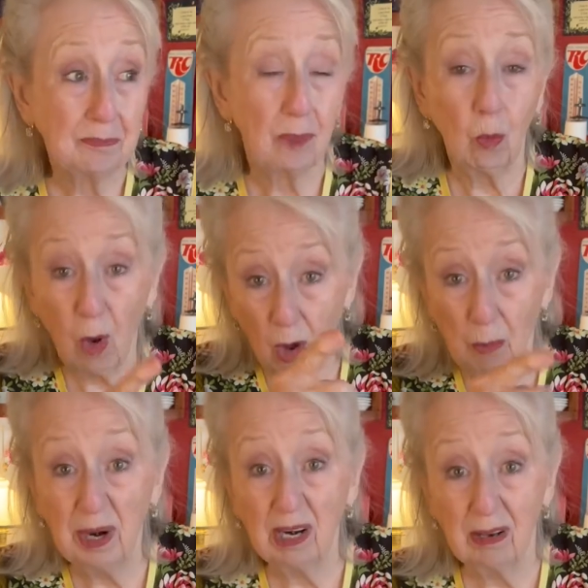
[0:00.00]
Walt
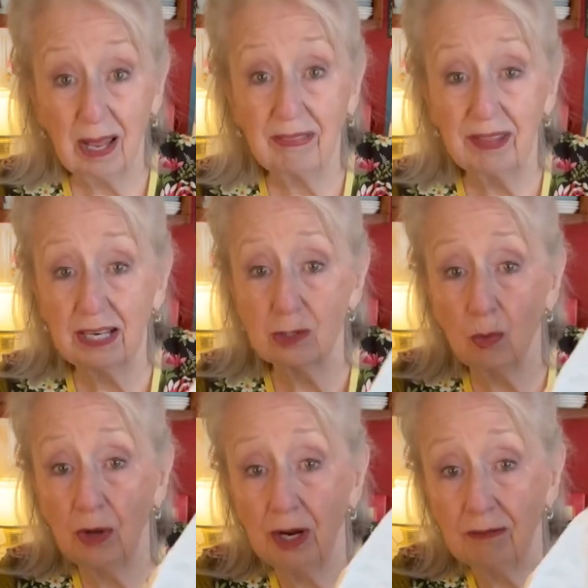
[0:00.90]
Merrill, I think, is
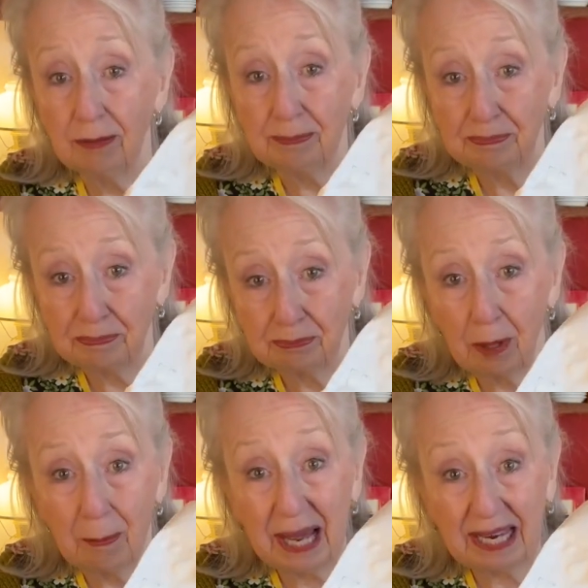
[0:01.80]
one of them. But
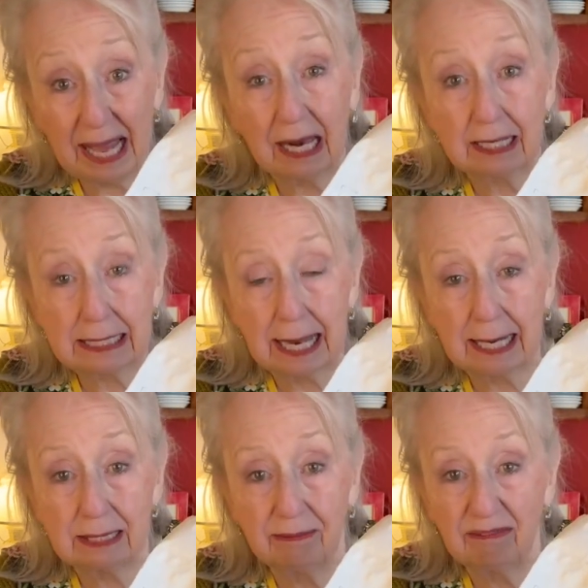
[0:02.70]
my Dallas
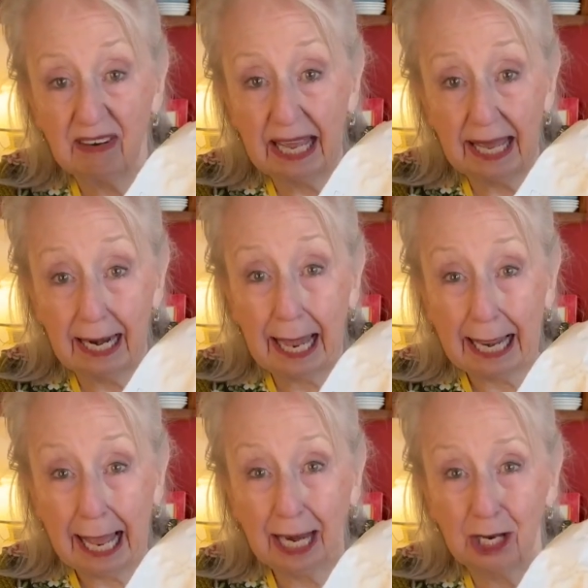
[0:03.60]
likes them flat like
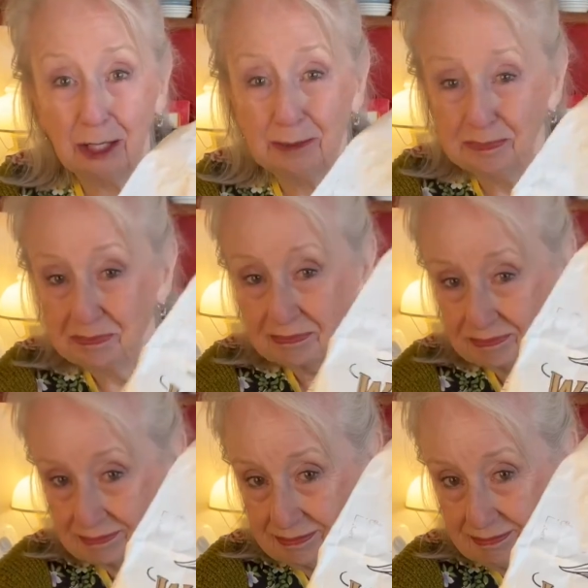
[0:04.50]
I do.
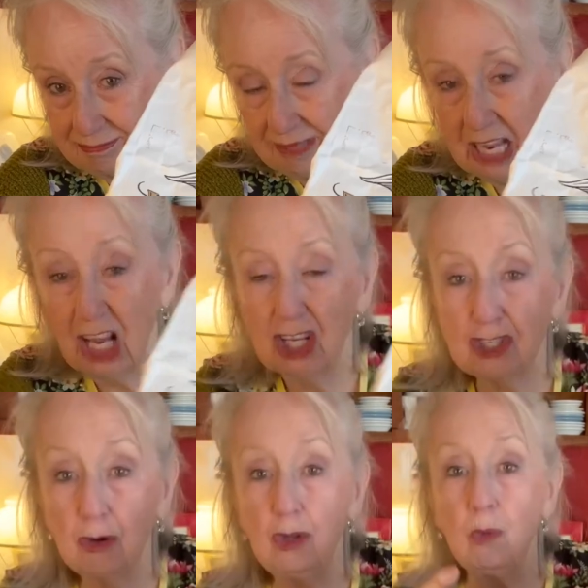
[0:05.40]

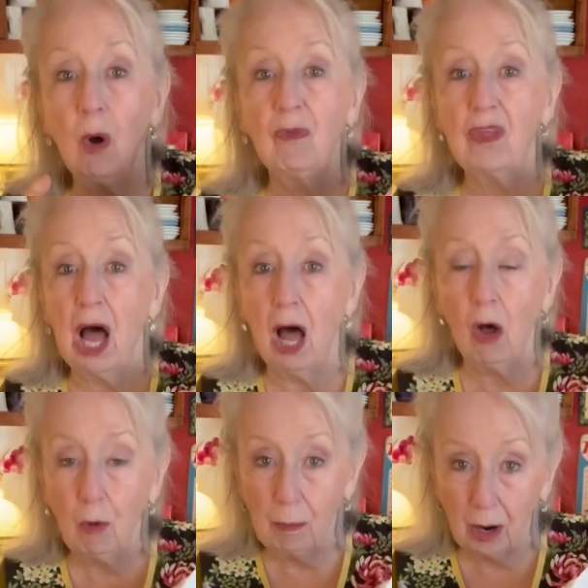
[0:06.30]
So you want the
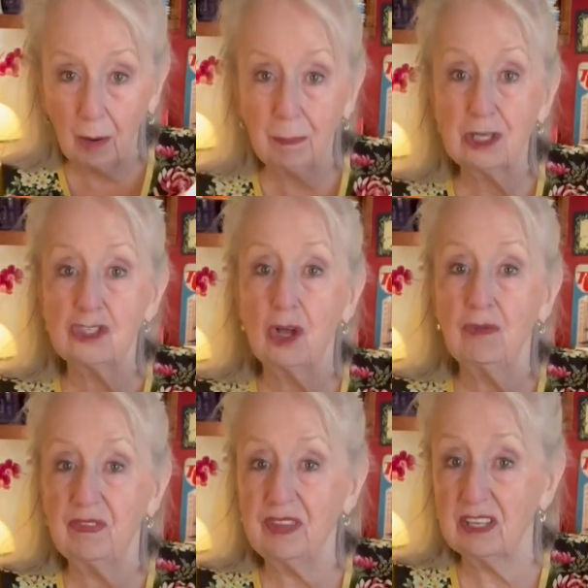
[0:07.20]
all-purpose so
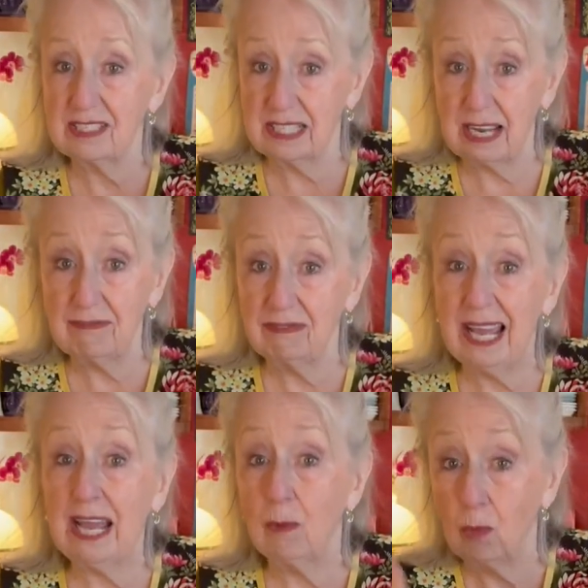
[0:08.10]
that they'll stay
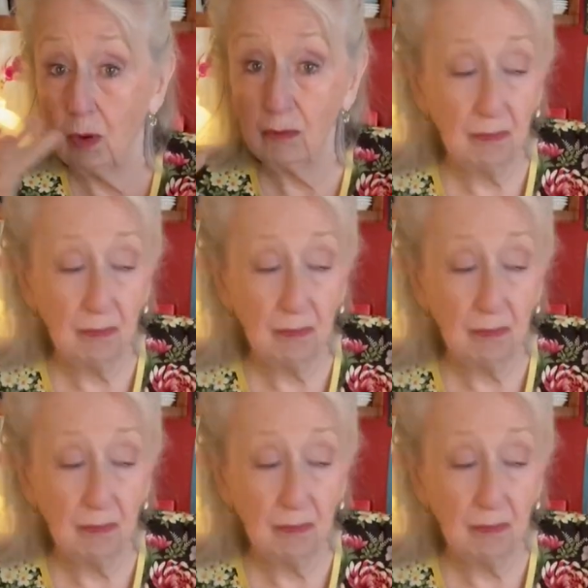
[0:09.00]
flat and won't